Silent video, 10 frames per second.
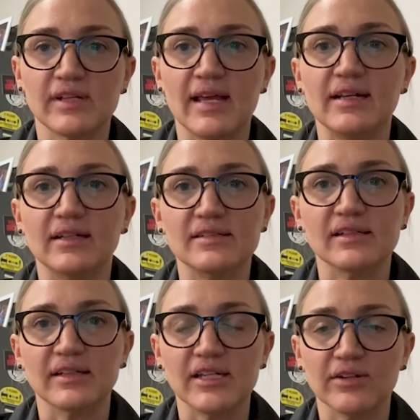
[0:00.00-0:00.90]
and
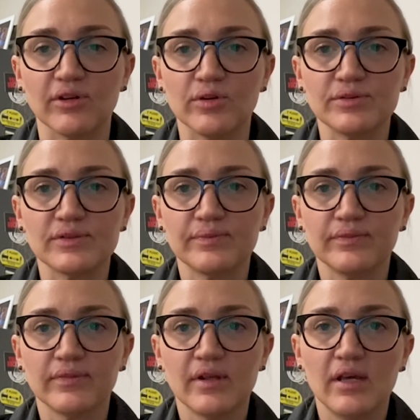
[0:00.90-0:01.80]
unsung heroes.
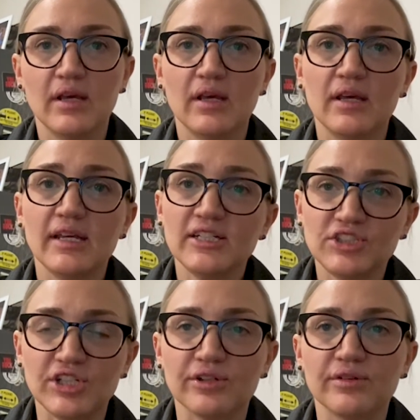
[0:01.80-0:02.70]

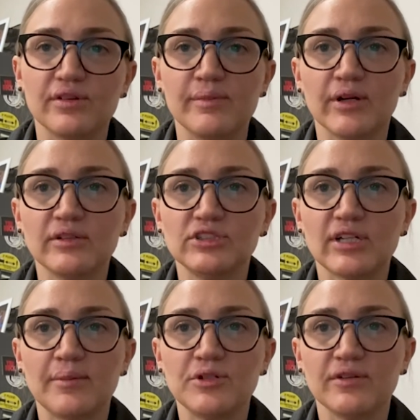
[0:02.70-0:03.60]
Each year, the Maryland
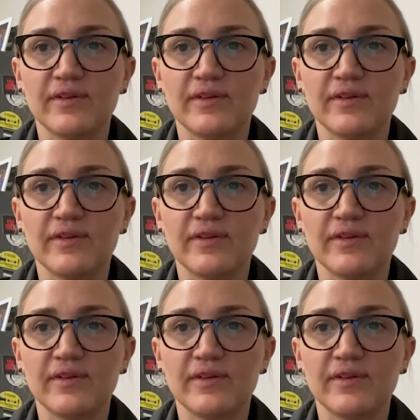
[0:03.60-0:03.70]
chapter of